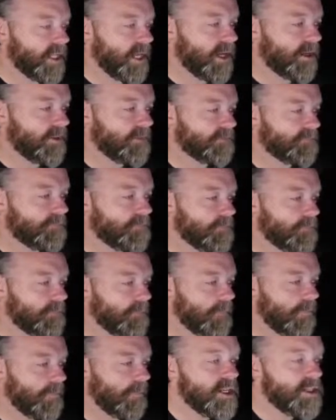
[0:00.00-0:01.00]
that.
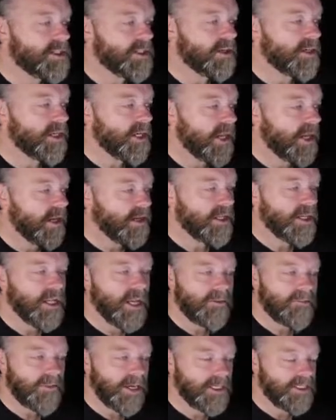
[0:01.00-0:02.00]
So now you
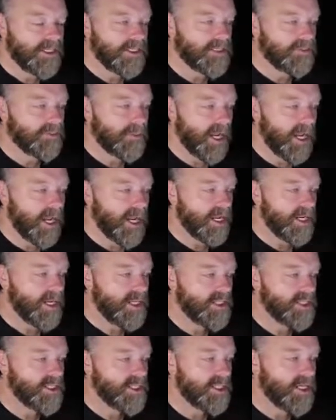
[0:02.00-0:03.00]
come back to this
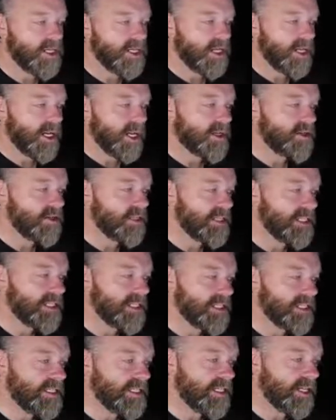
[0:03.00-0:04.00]
page and you can
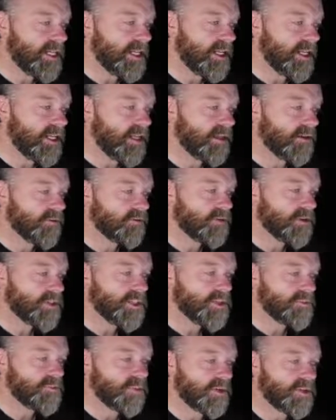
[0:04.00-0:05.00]
see
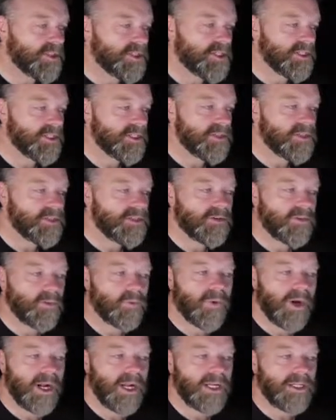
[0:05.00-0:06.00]
responses
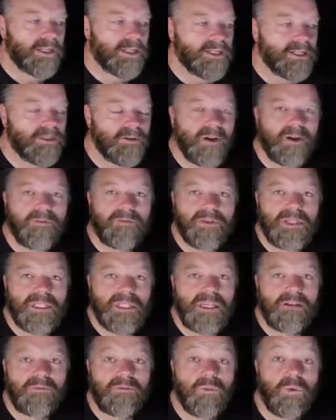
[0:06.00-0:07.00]
1. So I've
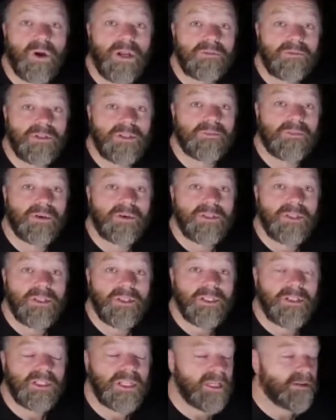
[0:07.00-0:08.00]
received 1
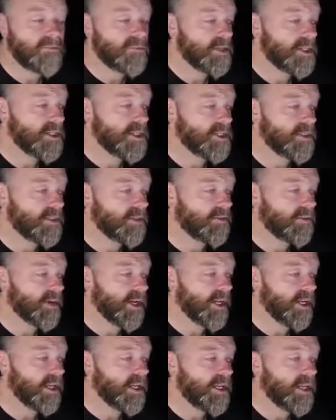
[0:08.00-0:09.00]
response in my
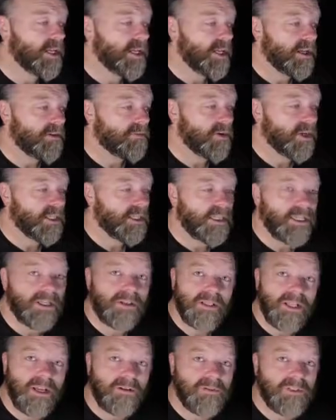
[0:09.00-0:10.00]
survey. If I click
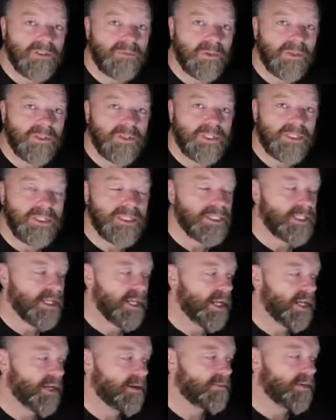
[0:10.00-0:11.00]
on that responses
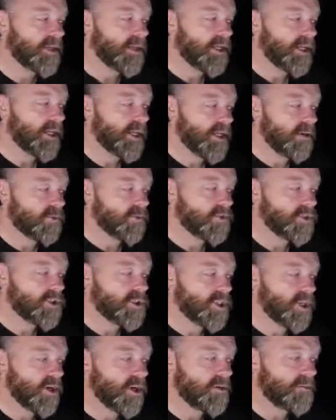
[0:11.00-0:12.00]
tab, it will
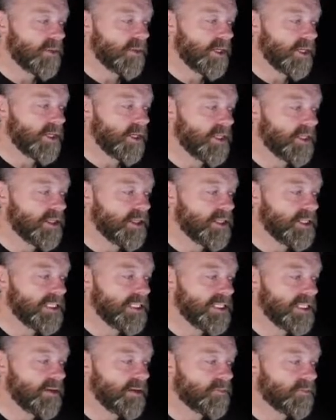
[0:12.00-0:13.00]
show me the
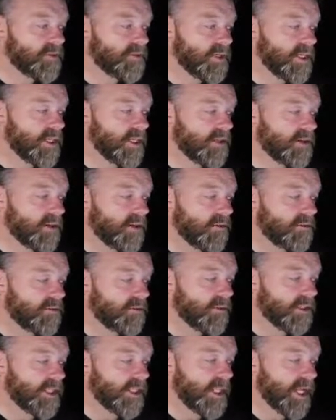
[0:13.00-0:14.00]
summary of
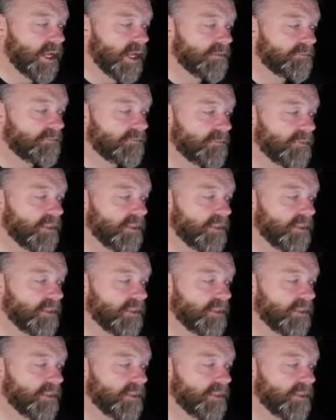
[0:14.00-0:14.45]
all of that.